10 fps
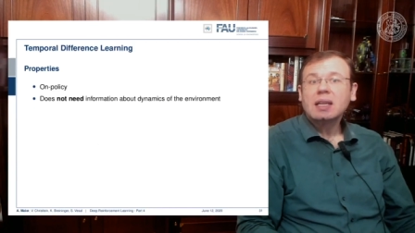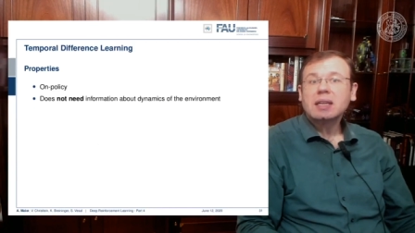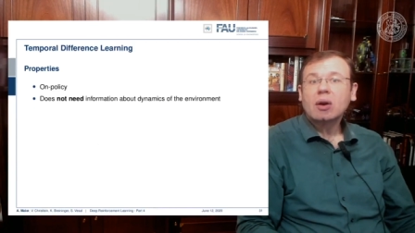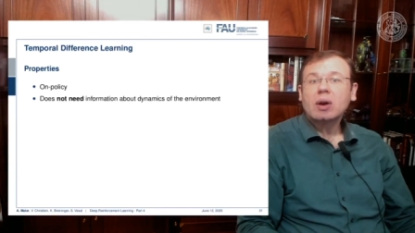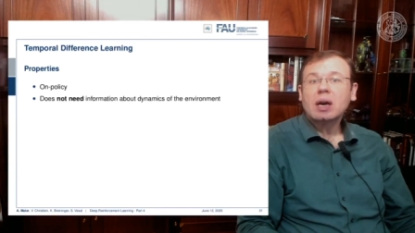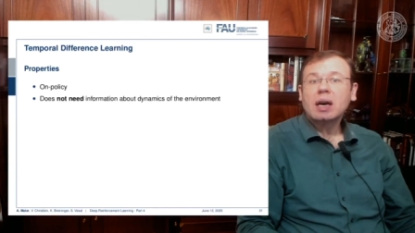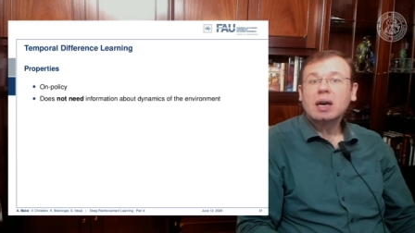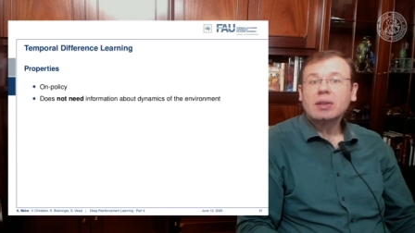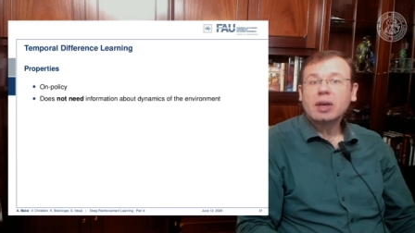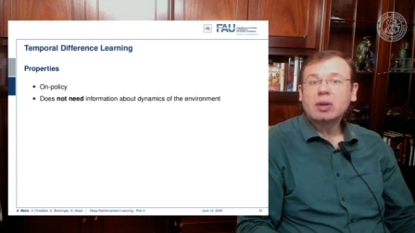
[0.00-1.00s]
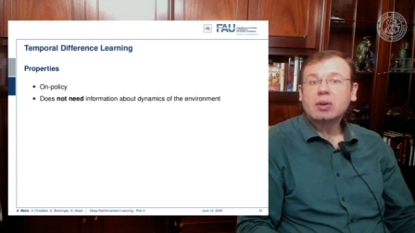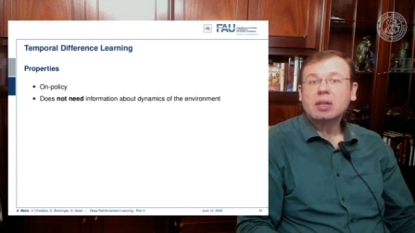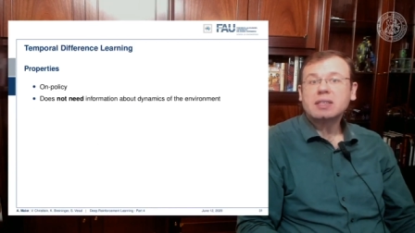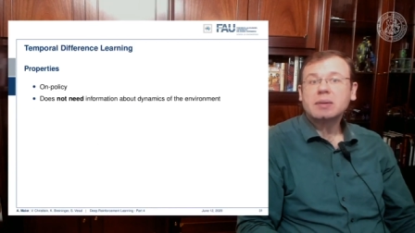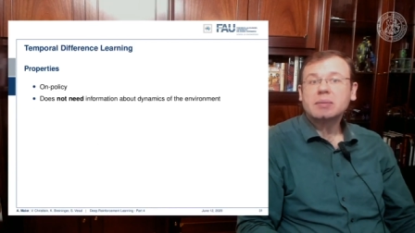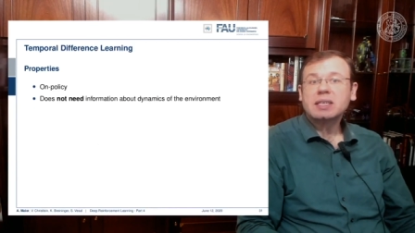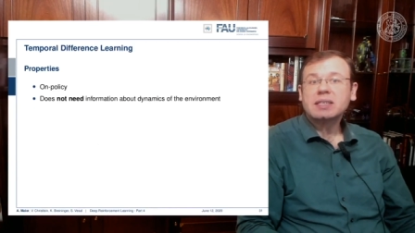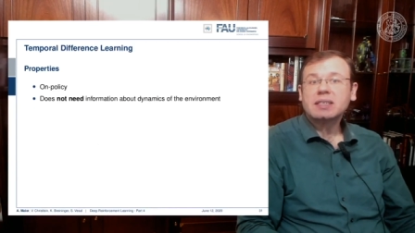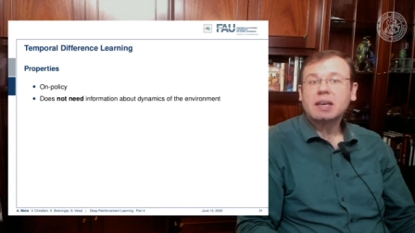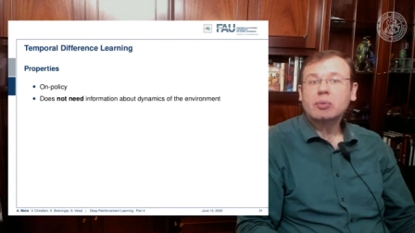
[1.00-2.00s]
Now another concept
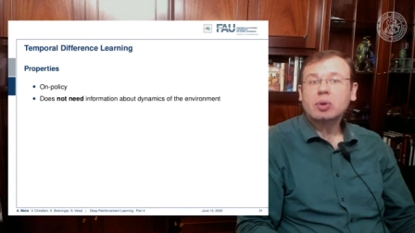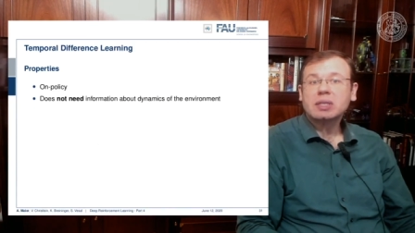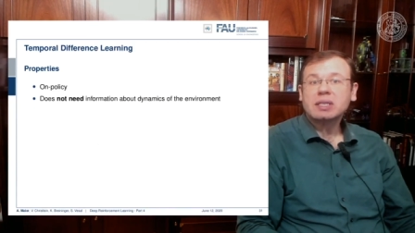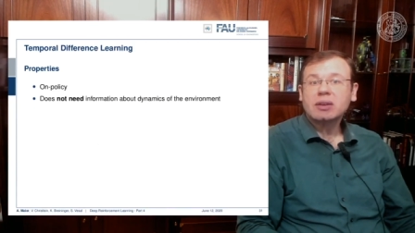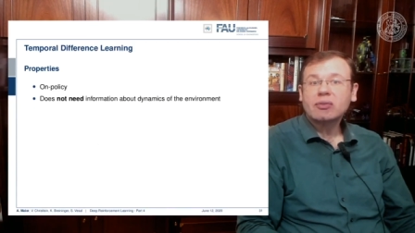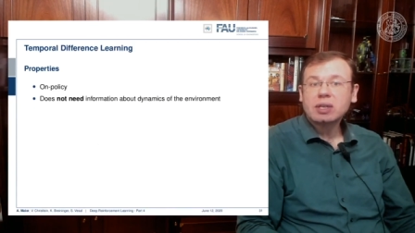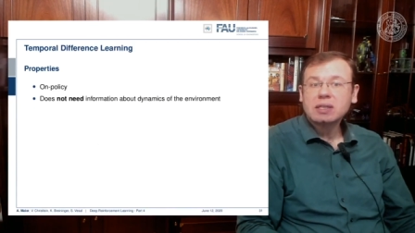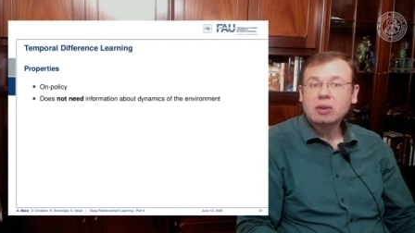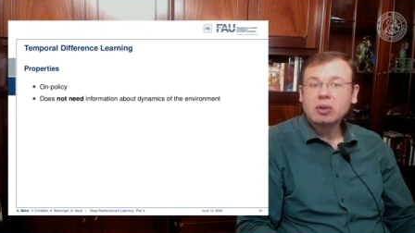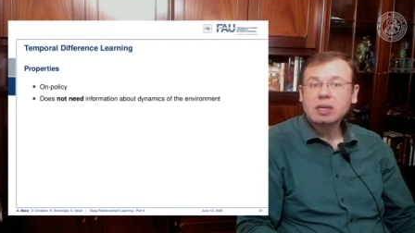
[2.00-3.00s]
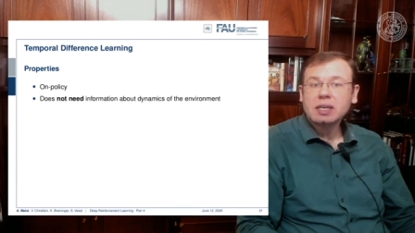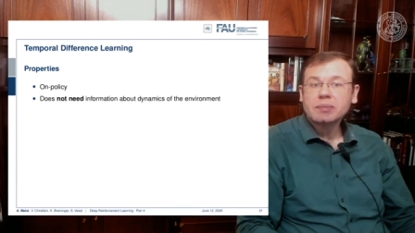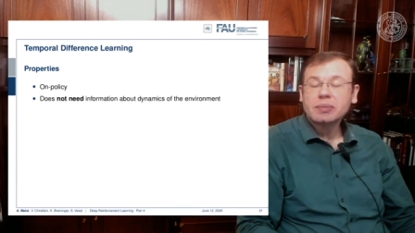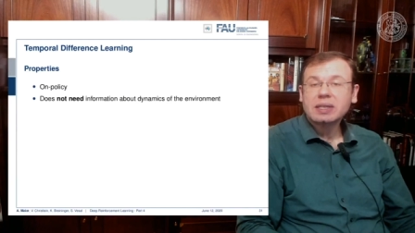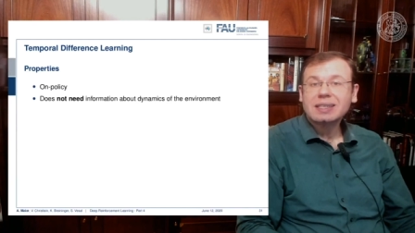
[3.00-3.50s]
is temporal difference learning.